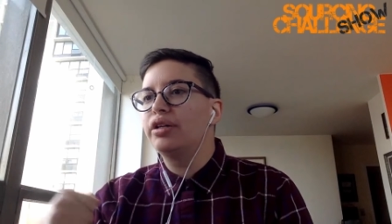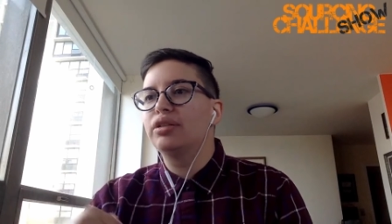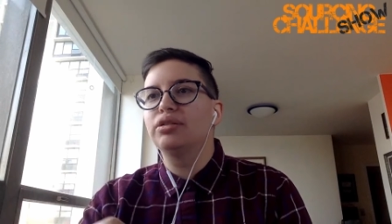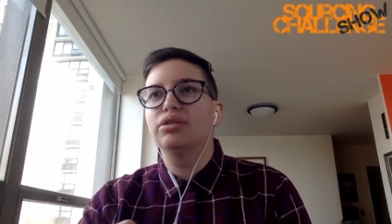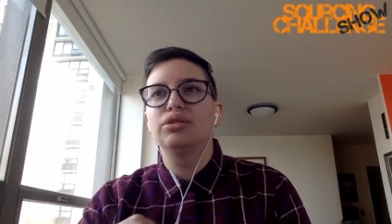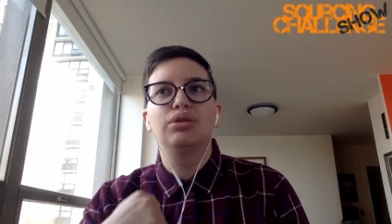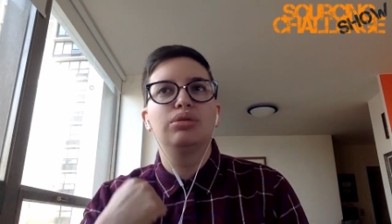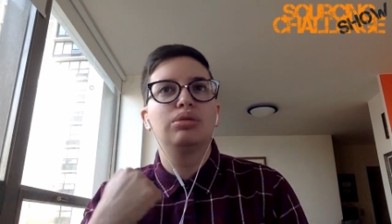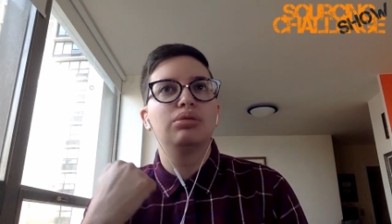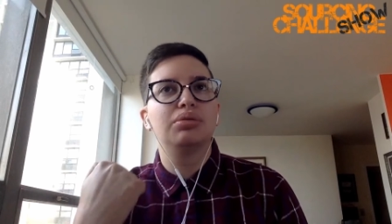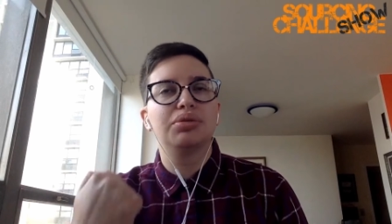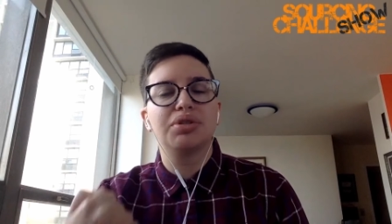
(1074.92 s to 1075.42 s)

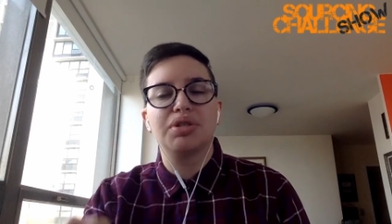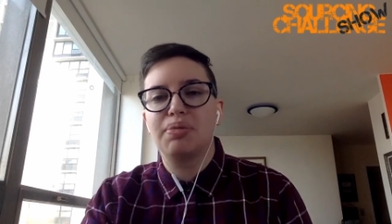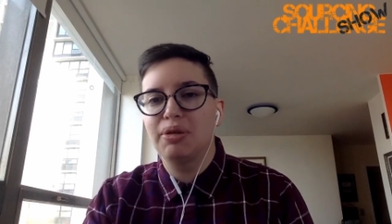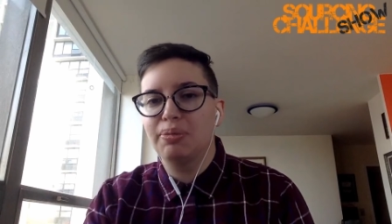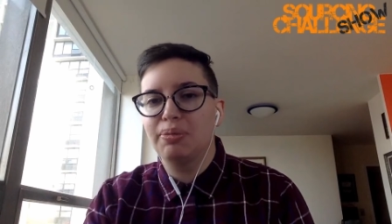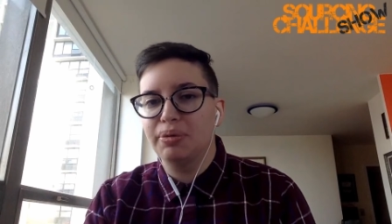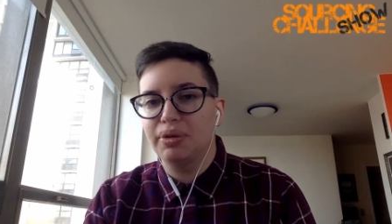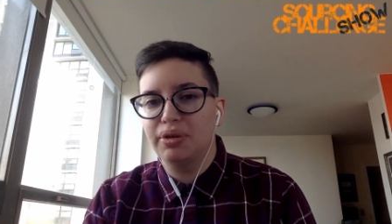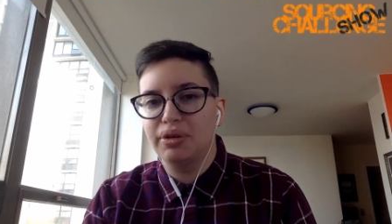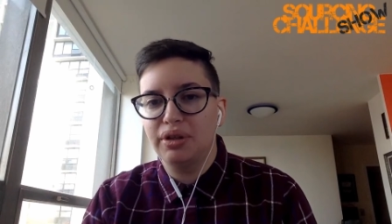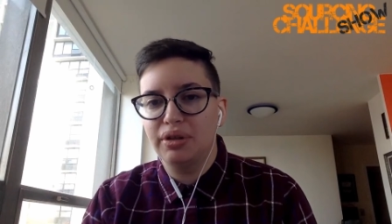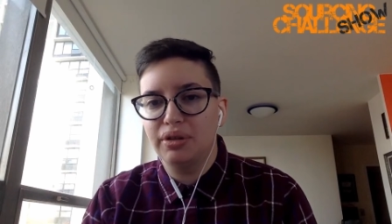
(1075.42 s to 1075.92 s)
what
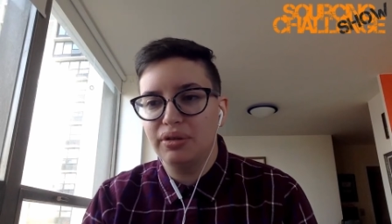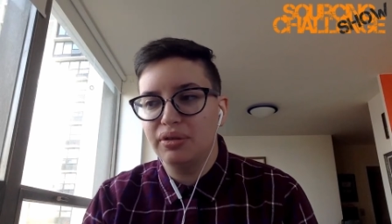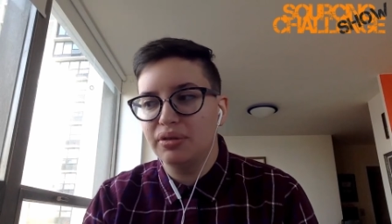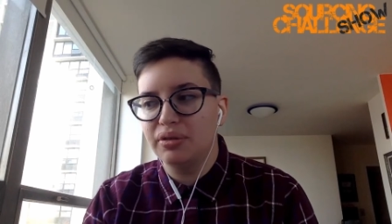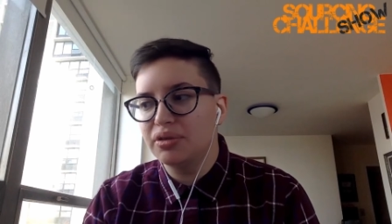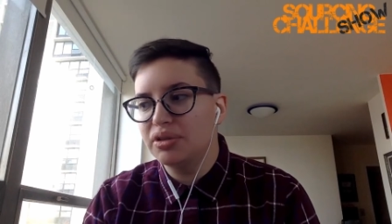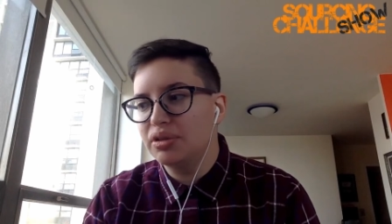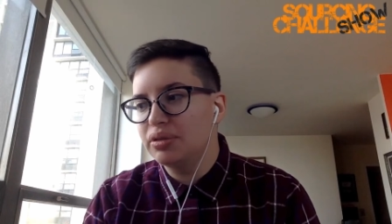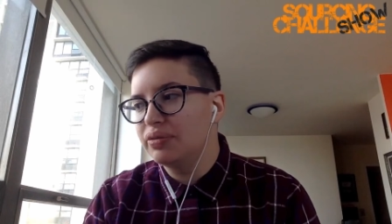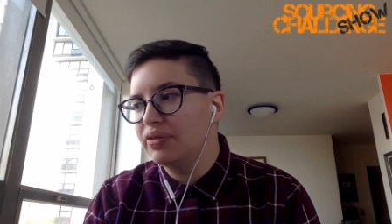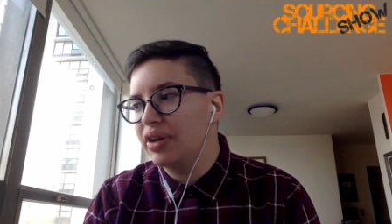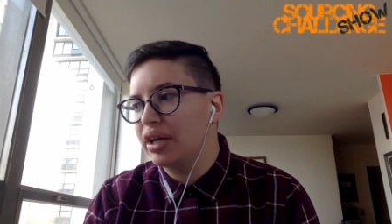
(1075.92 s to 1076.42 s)
tools people
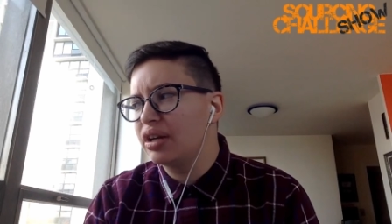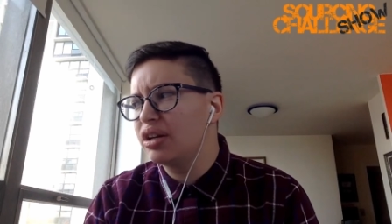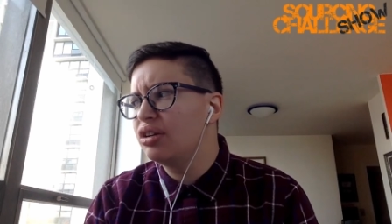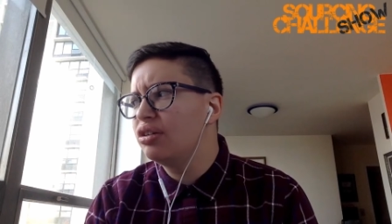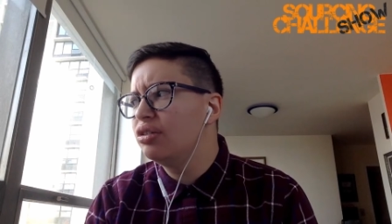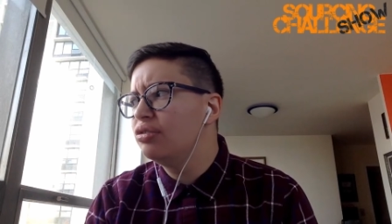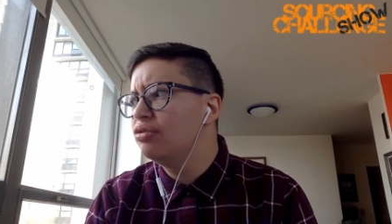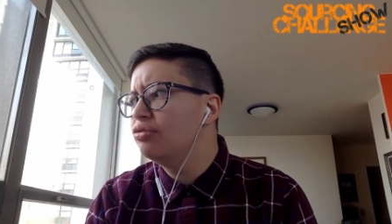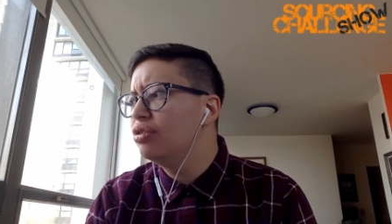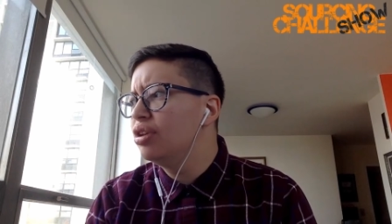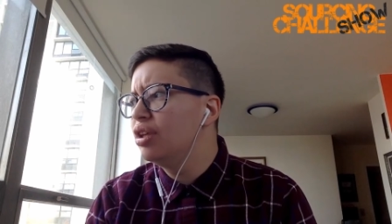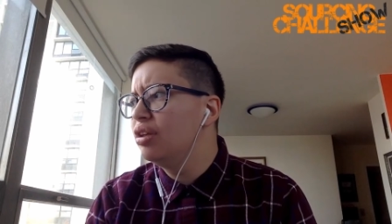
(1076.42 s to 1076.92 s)
use. You've
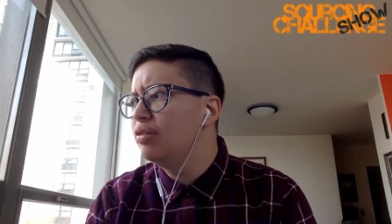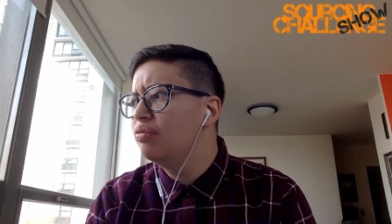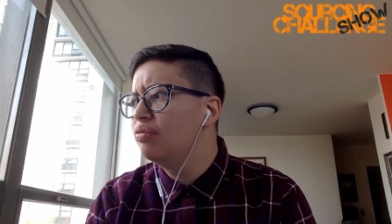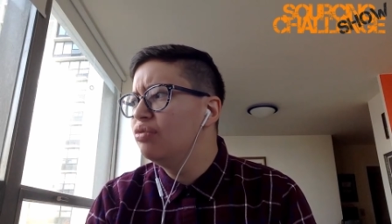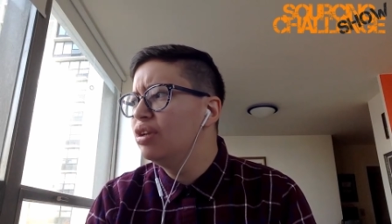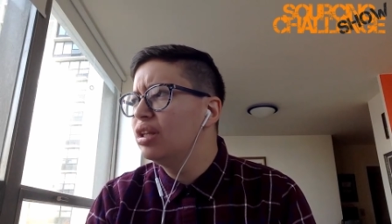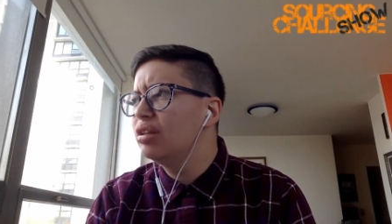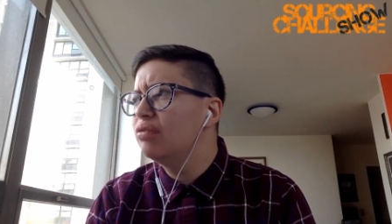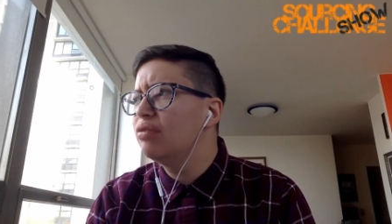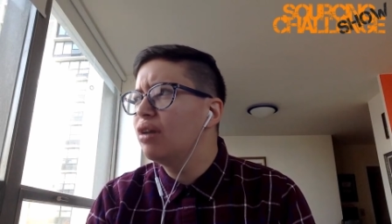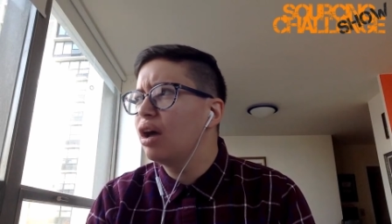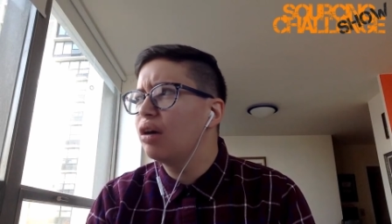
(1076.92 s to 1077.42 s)
got
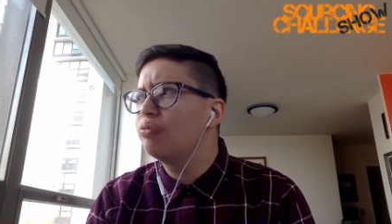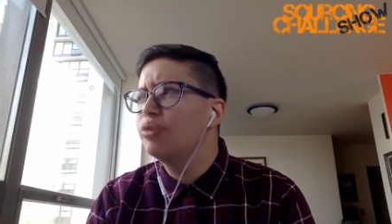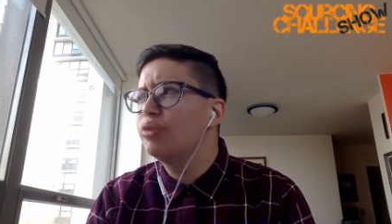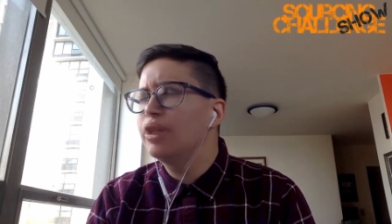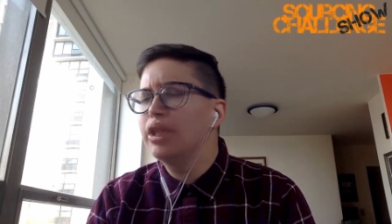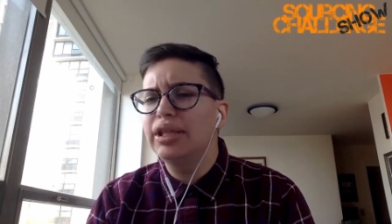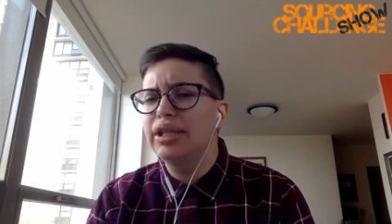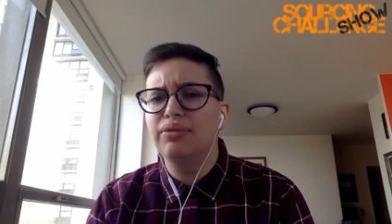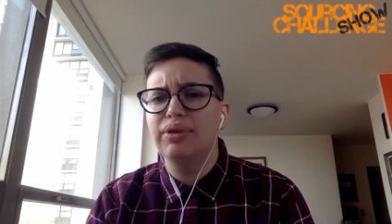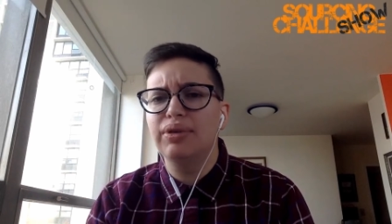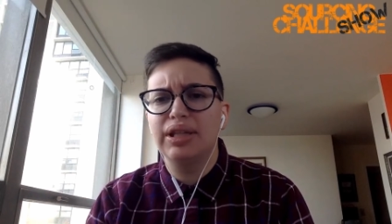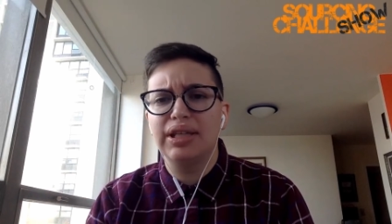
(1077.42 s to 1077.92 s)

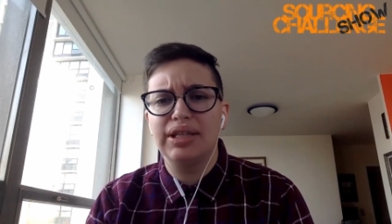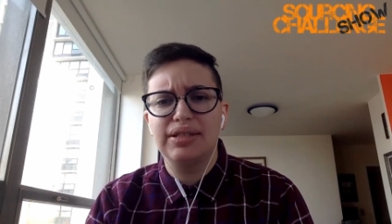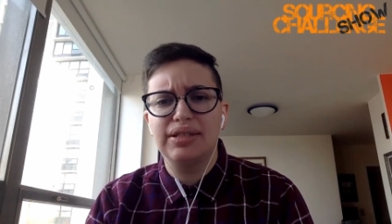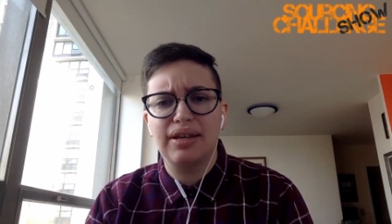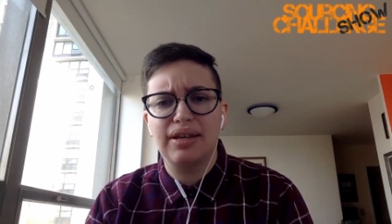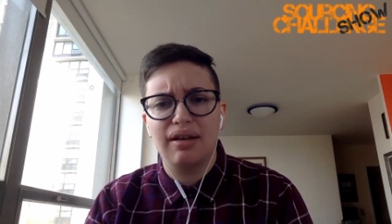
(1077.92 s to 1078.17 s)
a really,